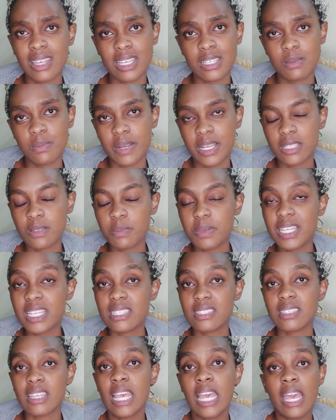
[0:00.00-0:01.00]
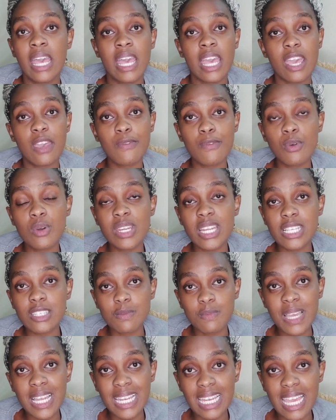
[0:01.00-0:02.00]
that part please if you want to
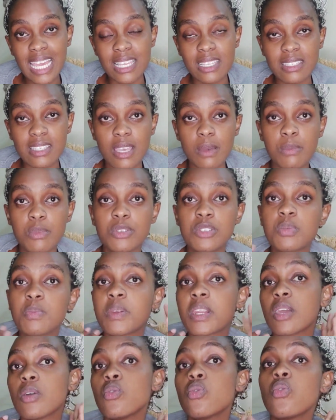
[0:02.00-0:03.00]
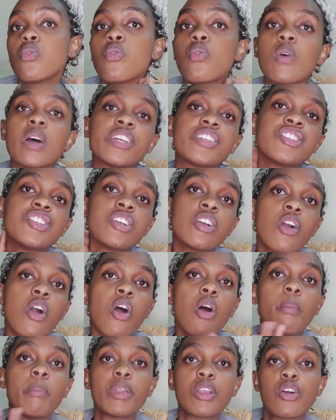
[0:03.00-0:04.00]
smell nice ebu spray huku kwa
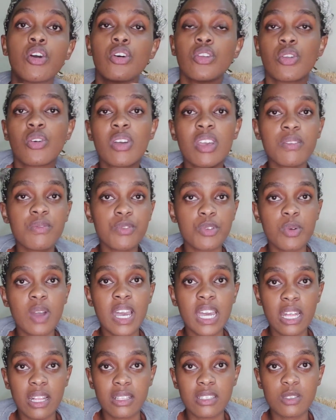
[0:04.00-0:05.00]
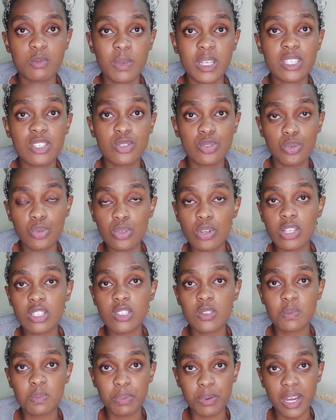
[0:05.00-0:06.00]
shingo mikono everywhere else but do
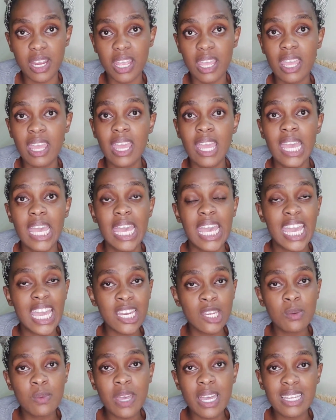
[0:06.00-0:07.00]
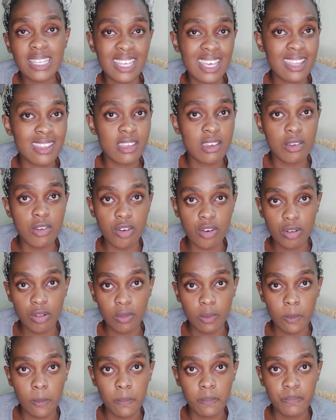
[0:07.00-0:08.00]
not spray anywhere near the
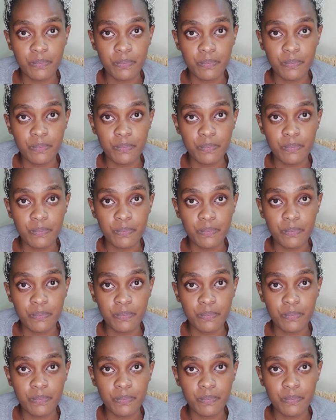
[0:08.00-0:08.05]
girl